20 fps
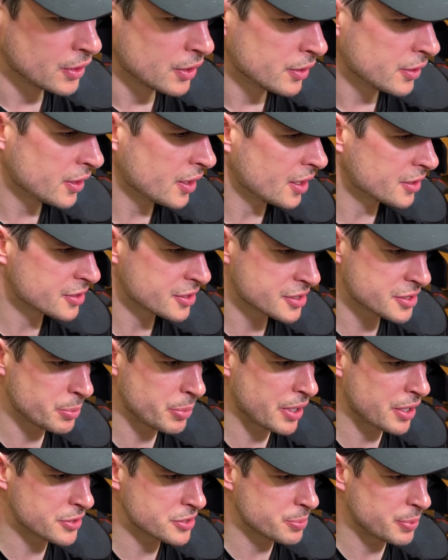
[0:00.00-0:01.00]
Yeah, just to
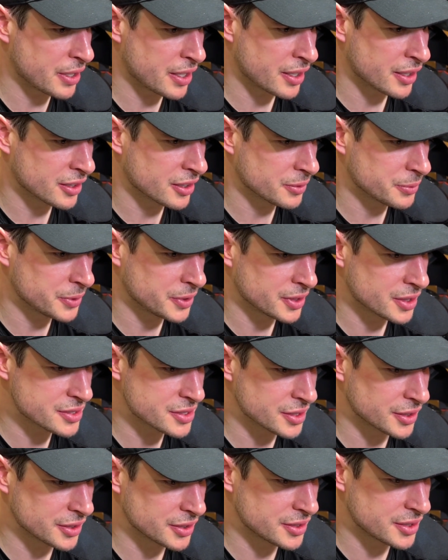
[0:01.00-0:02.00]
bounce back. I mean, that's
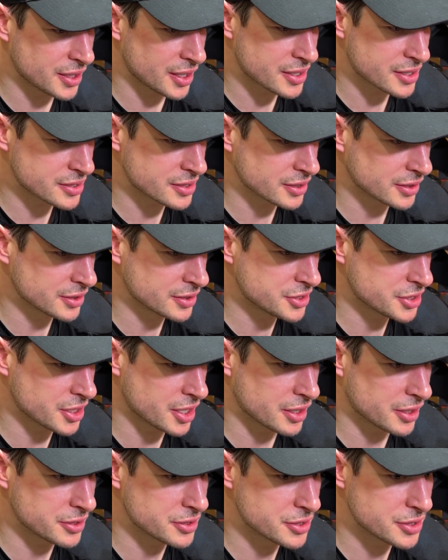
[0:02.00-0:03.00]
a good test, a good
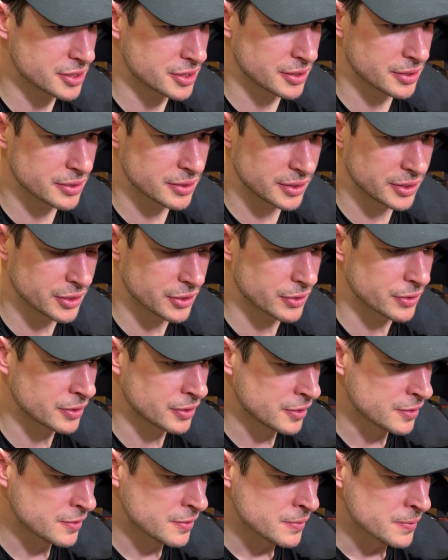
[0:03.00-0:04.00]
challenge. You
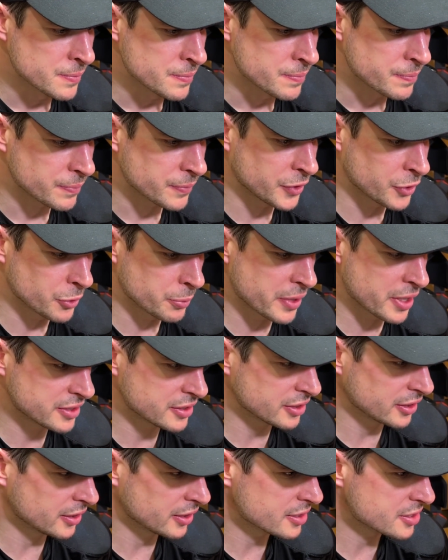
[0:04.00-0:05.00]
know,
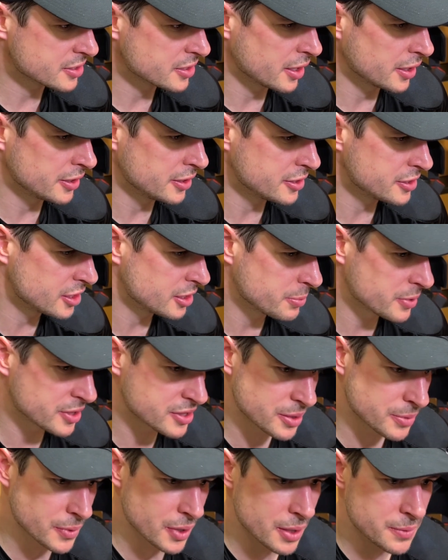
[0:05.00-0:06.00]
mentally that's not easy, but
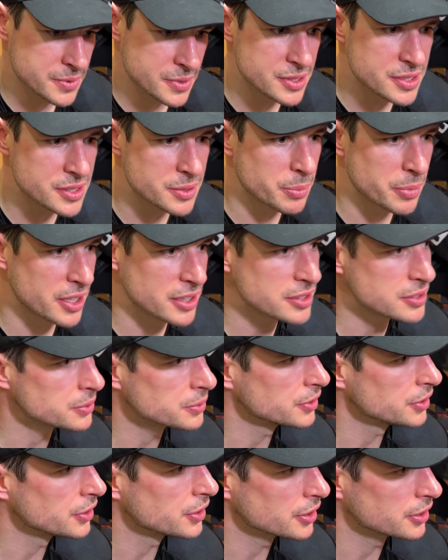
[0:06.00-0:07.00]
sometimes it's the best
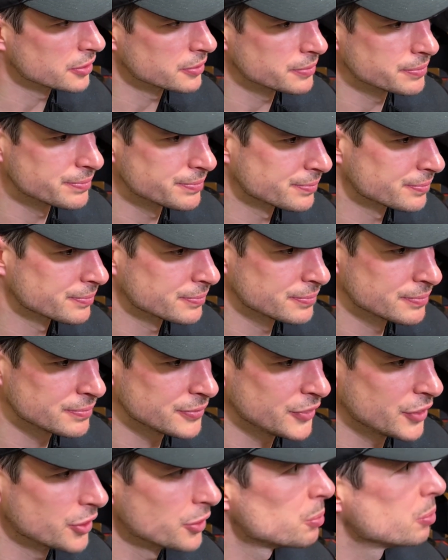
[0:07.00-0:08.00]
when you can,
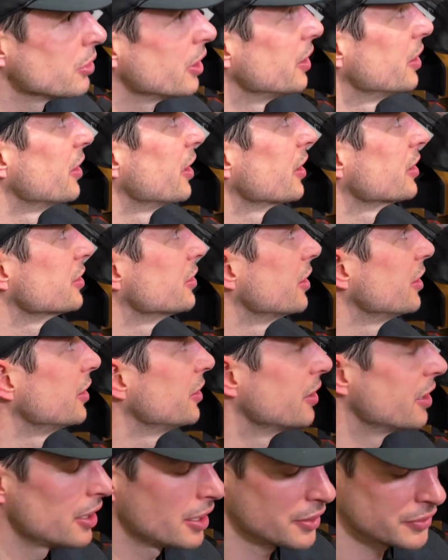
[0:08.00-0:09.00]
you know, play the next night
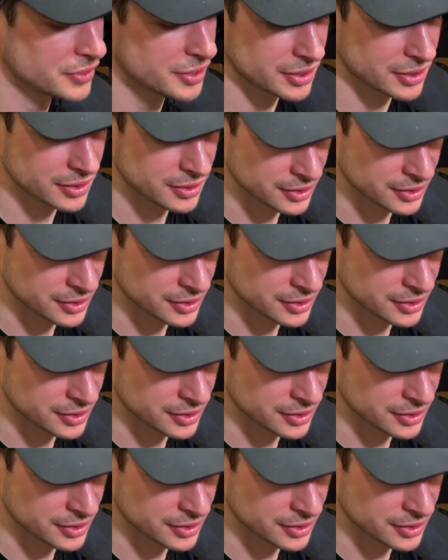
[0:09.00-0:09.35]
and not have to,